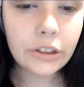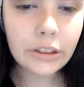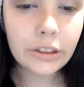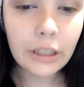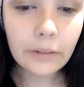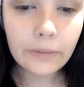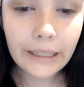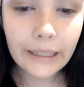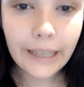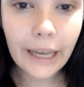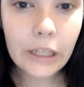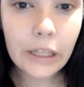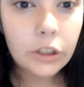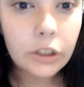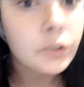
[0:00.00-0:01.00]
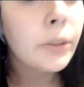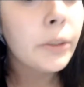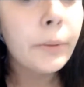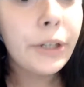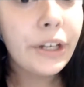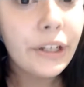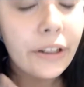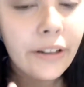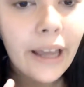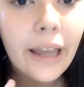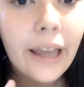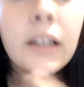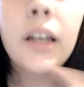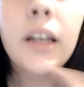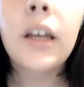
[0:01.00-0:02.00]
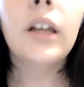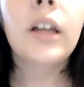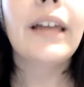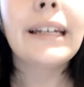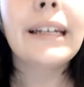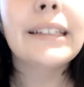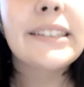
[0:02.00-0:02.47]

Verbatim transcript: stuff like that. You're contributing in that, like